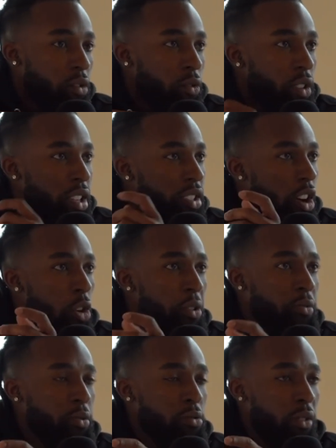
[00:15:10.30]
it's always
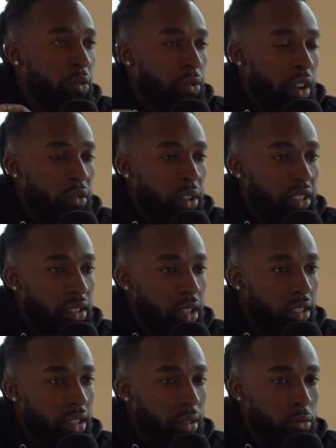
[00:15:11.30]
whenever you get to
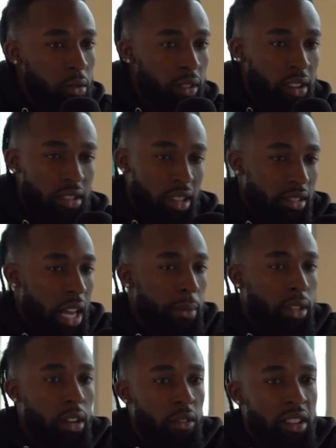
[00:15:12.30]
the point, like to the top
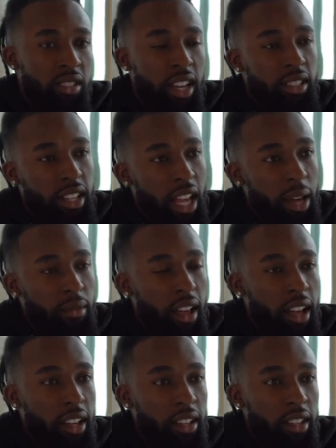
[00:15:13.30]
level, it's like, damn,
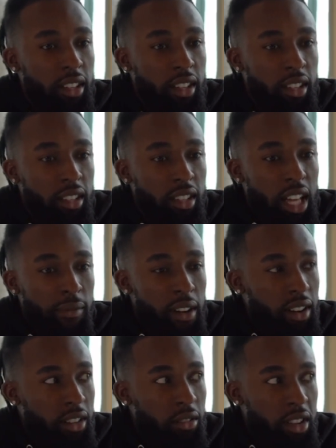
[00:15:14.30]
like, if I'd
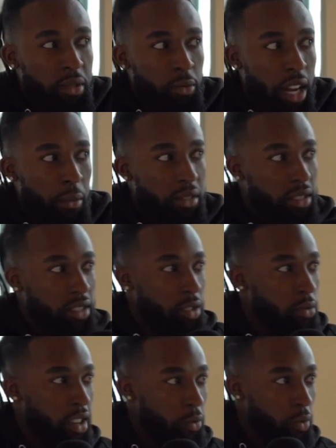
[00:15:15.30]
have known this when I was
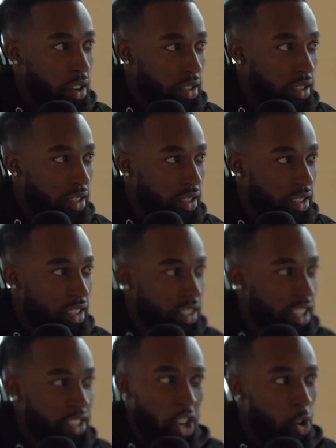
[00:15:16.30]
21,
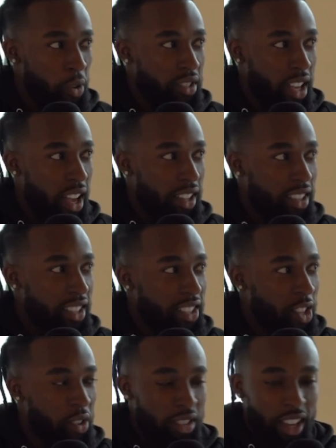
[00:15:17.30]
it's always that.
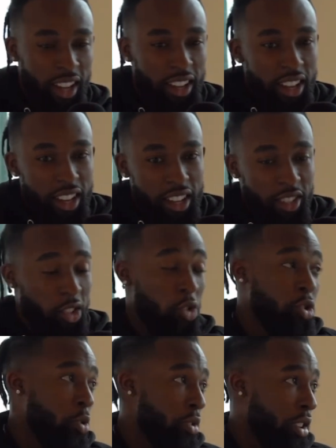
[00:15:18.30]
So it's like, so you
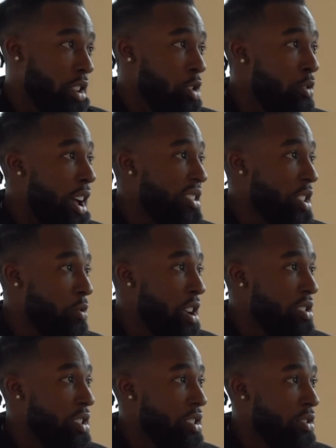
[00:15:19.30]
doing good, you asking
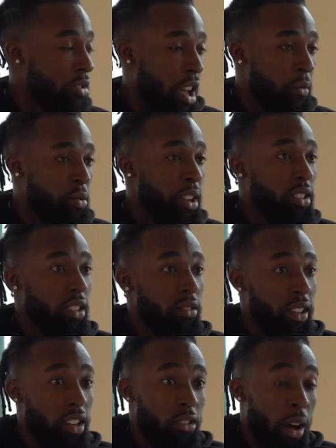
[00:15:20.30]
questions. So now when you get there, you're
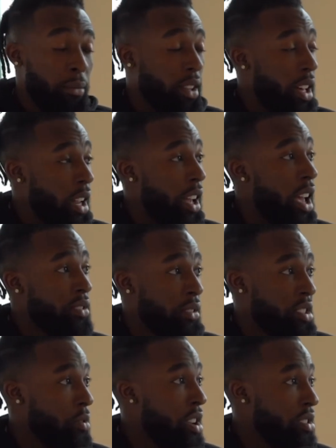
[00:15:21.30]
like, oh, I'm glad I asked all these
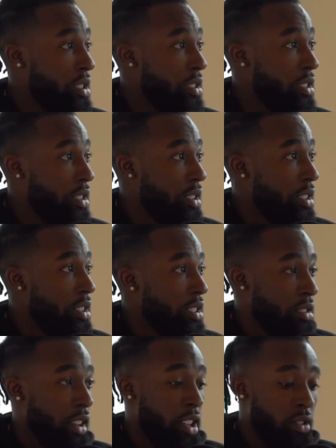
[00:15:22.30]
questions.
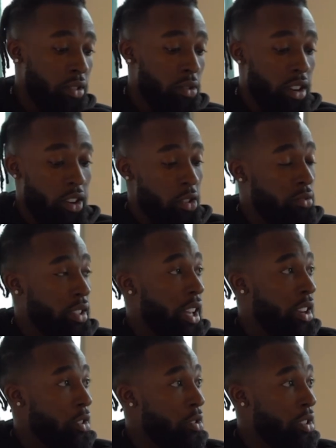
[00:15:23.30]
So now you're gonna know at
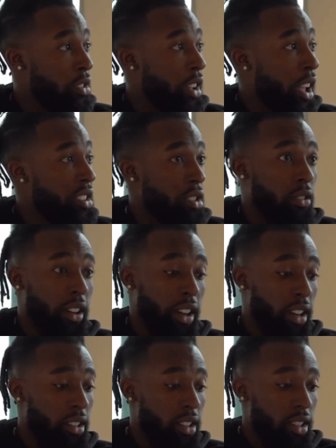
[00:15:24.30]
an earlier age,
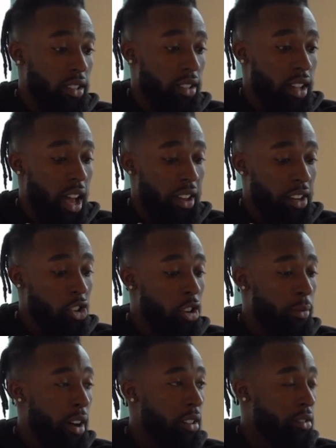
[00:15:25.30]
okay, how to go
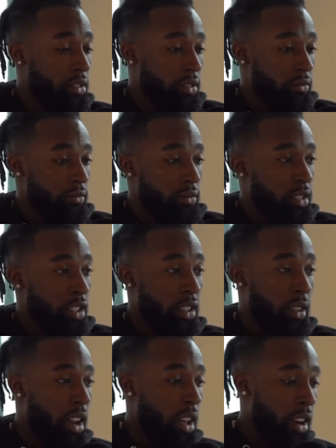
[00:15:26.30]
about
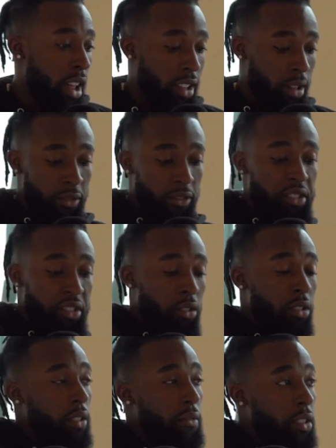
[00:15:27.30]
how to act a professional
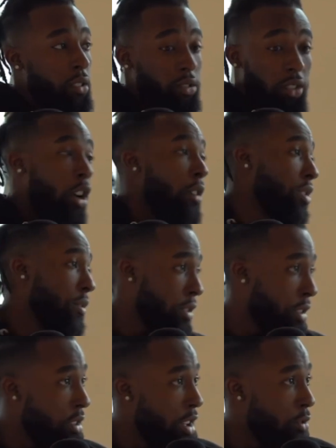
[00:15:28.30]
on the field, off the field,
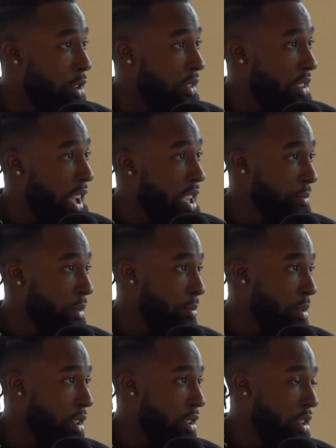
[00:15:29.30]
you know, whatever the case may
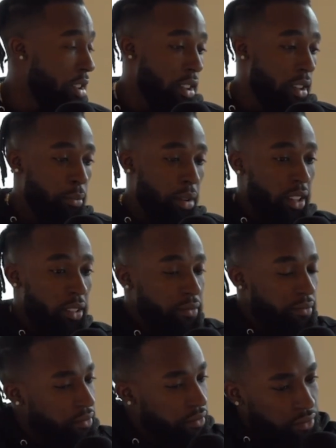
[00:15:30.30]
be.
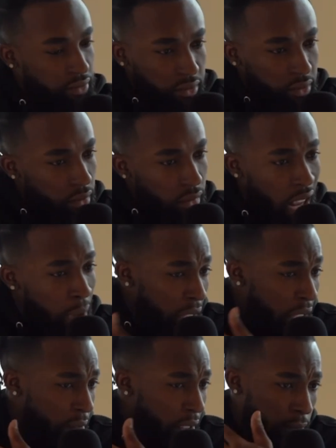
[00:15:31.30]
But I mean,
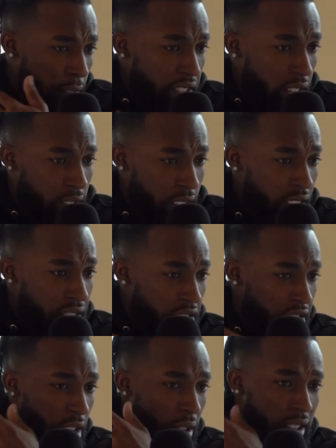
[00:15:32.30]
even myself, when I got to the
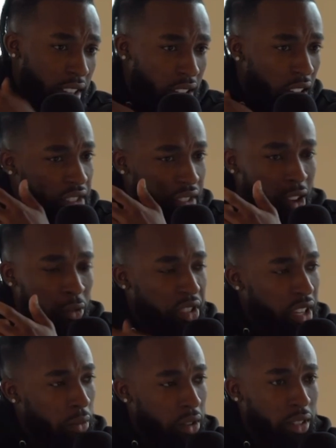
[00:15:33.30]
show, I was like, yo, I wish I
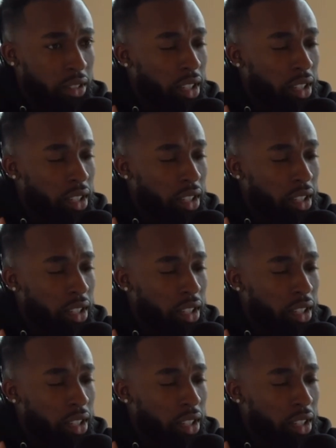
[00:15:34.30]
would have,